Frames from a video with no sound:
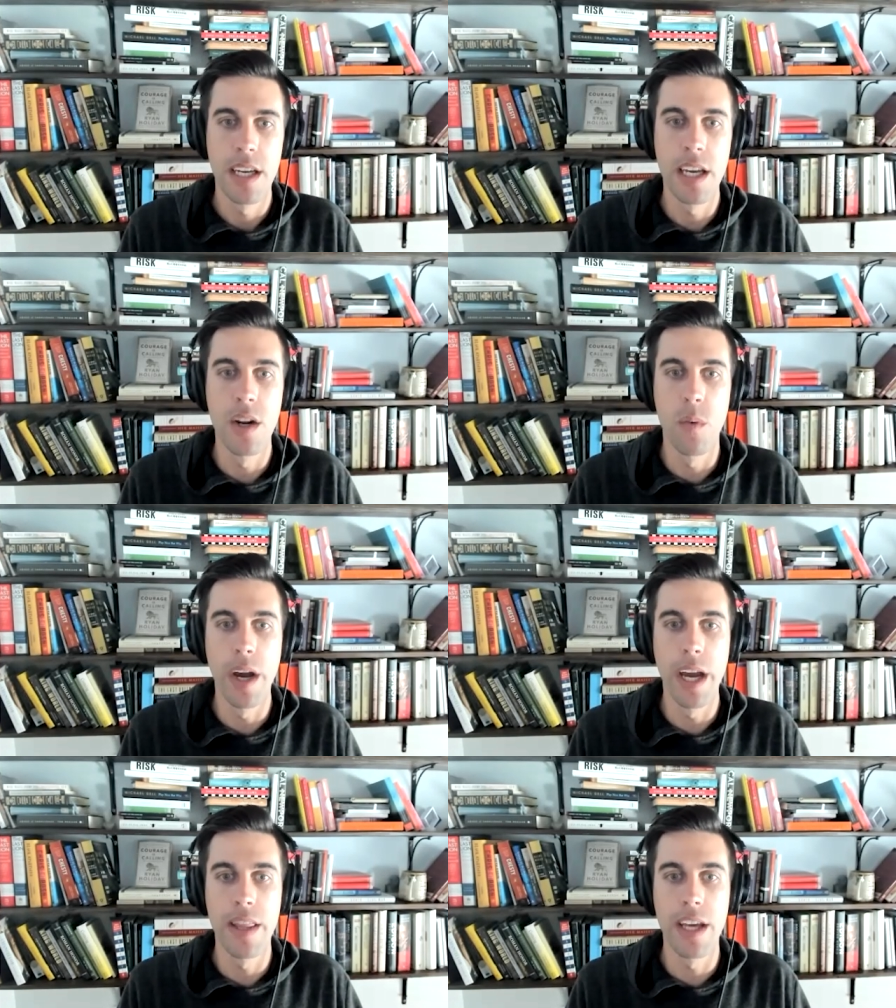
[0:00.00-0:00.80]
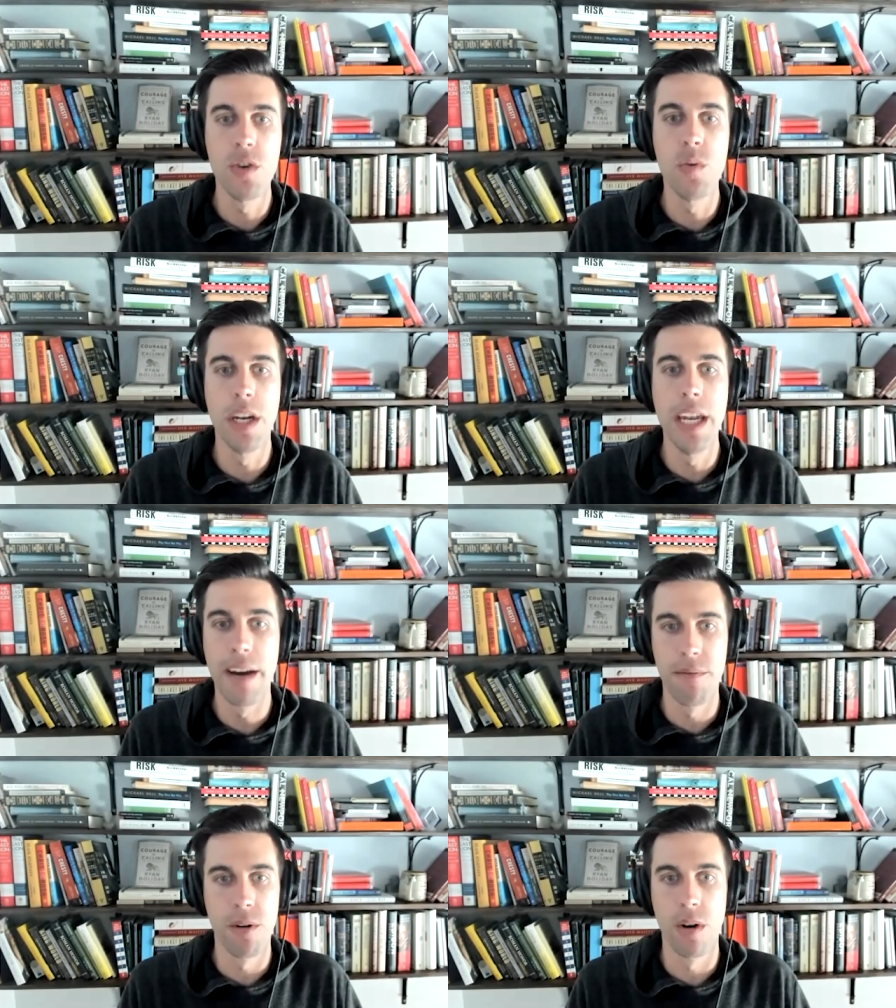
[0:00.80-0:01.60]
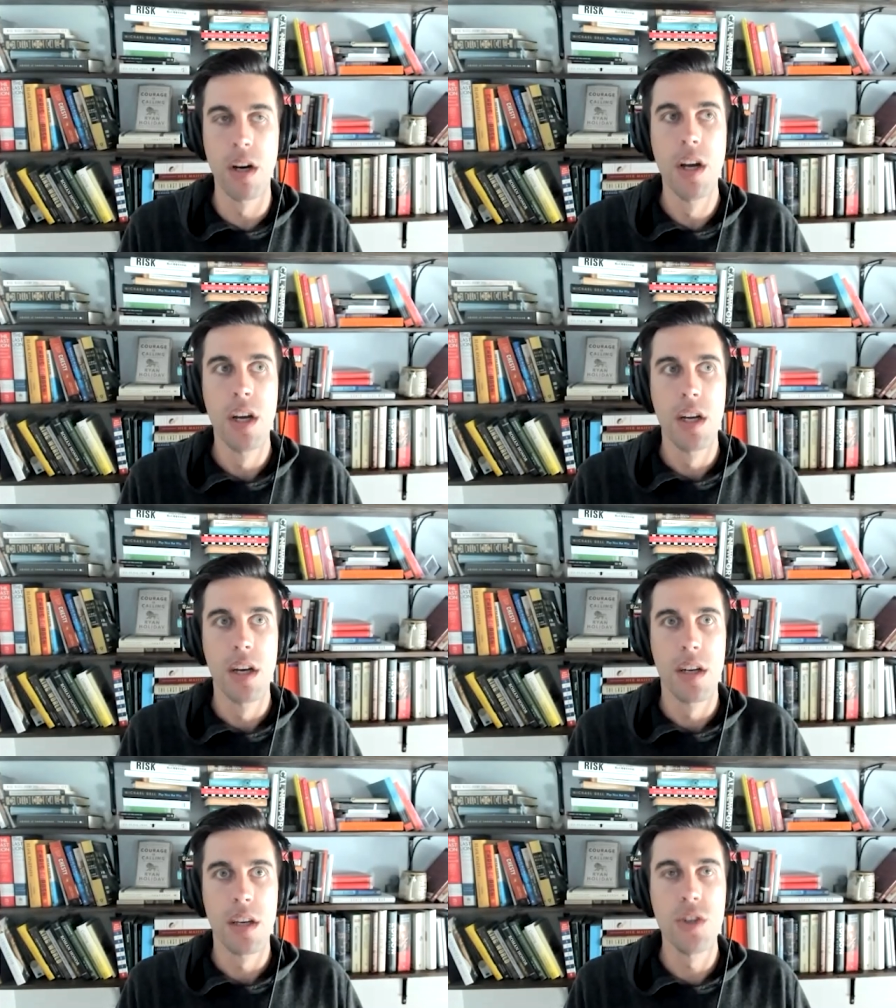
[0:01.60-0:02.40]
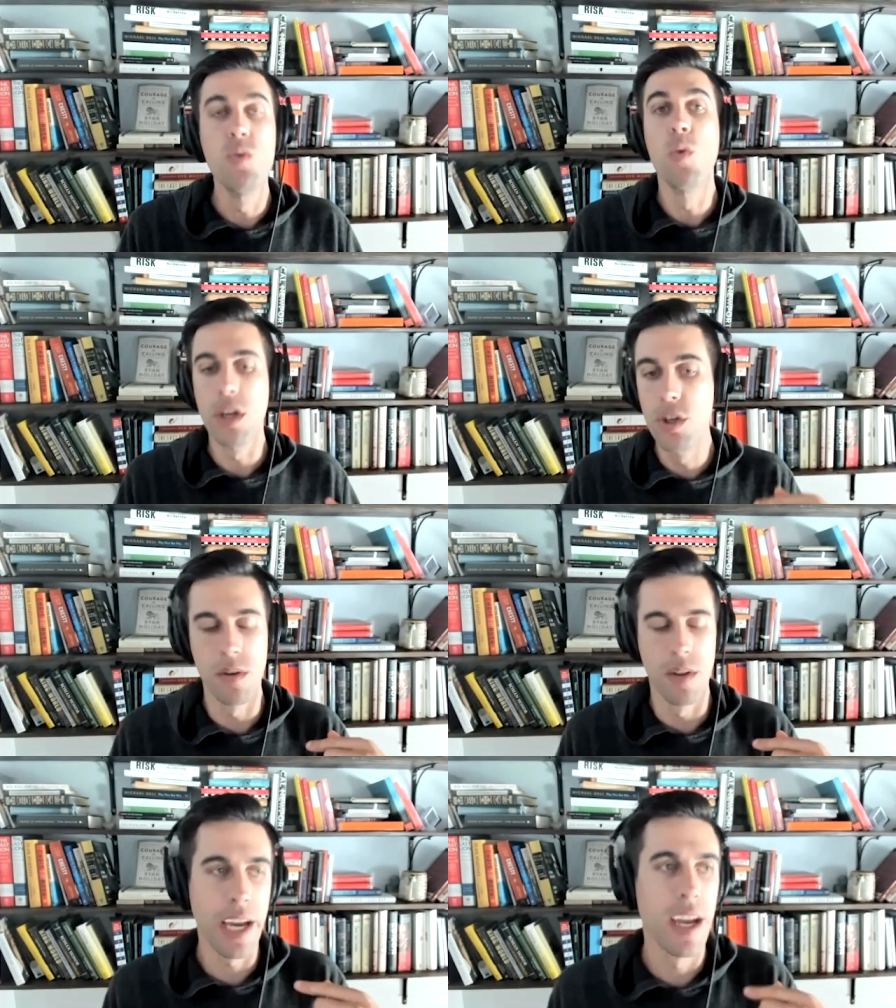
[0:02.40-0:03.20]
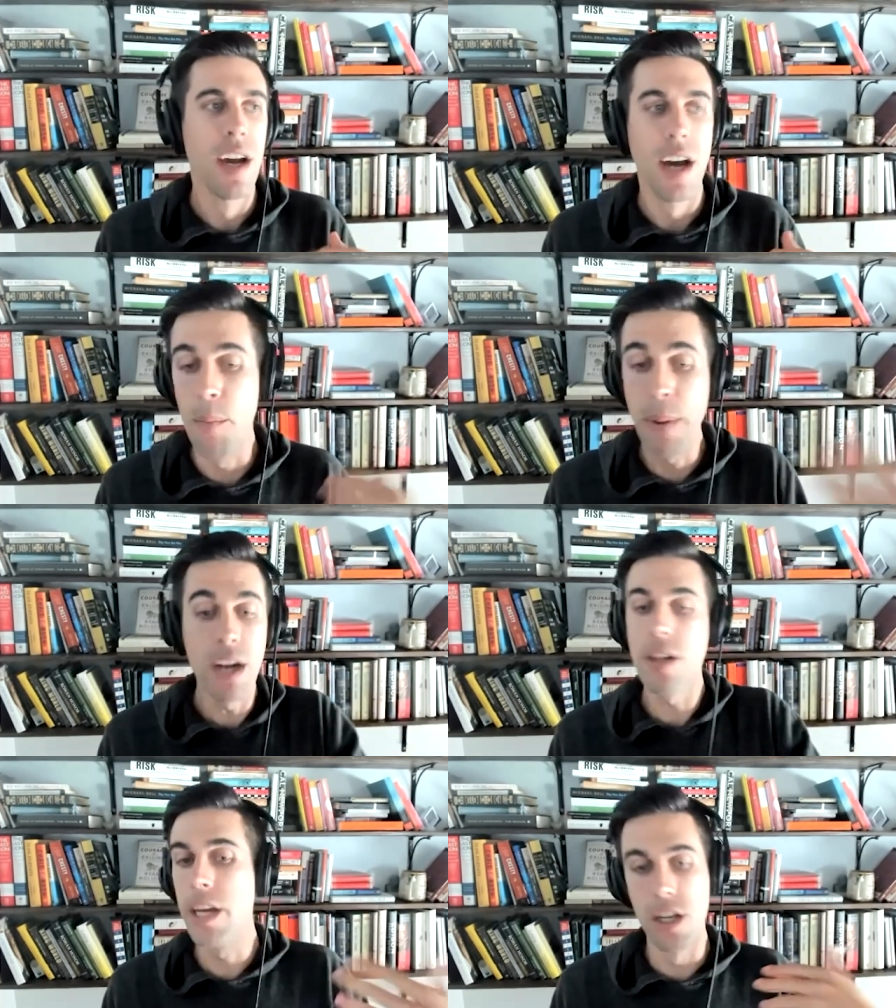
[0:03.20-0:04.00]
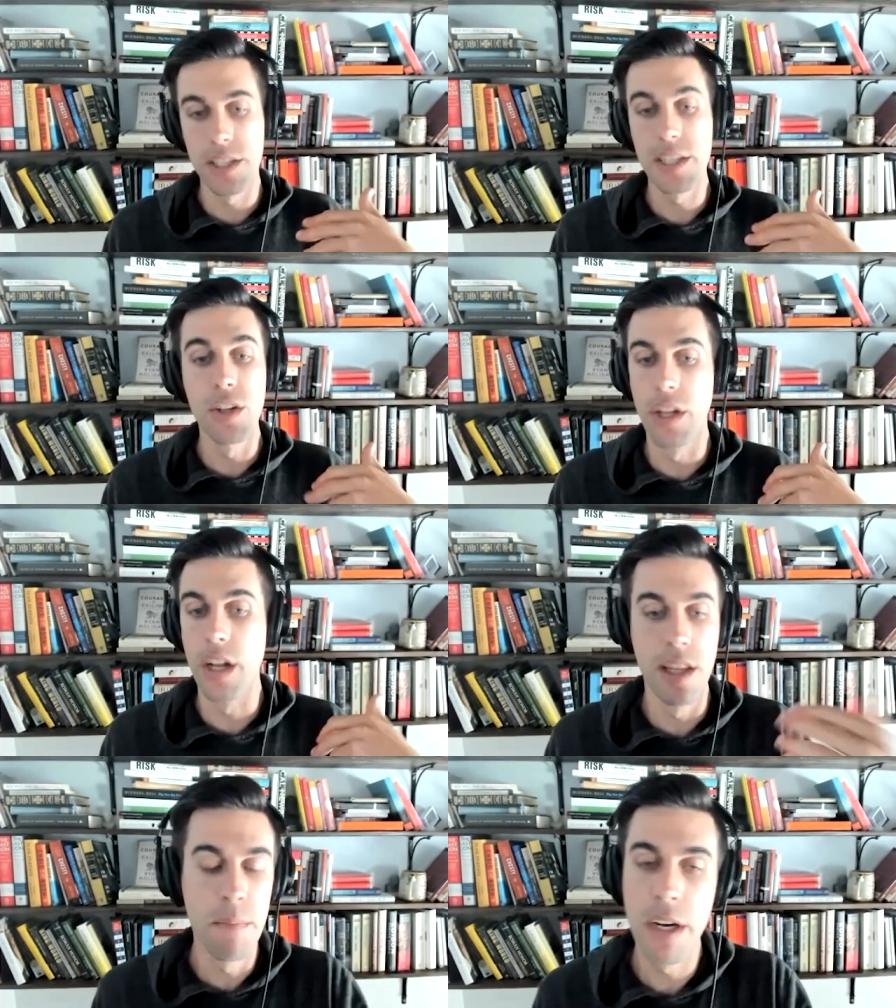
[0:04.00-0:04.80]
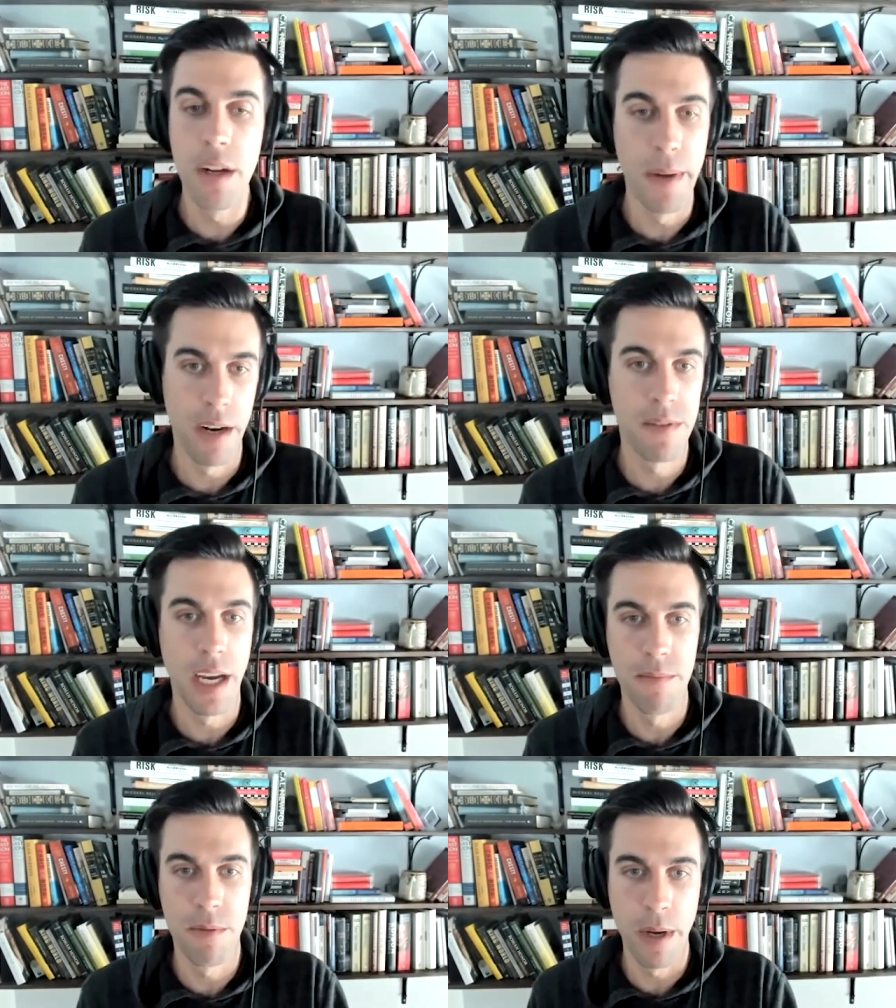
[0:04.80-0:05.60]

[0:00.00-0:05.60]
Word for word: in a mm-hmm. way that you would never you would you like apparently i'll steal an unlimited amount of time from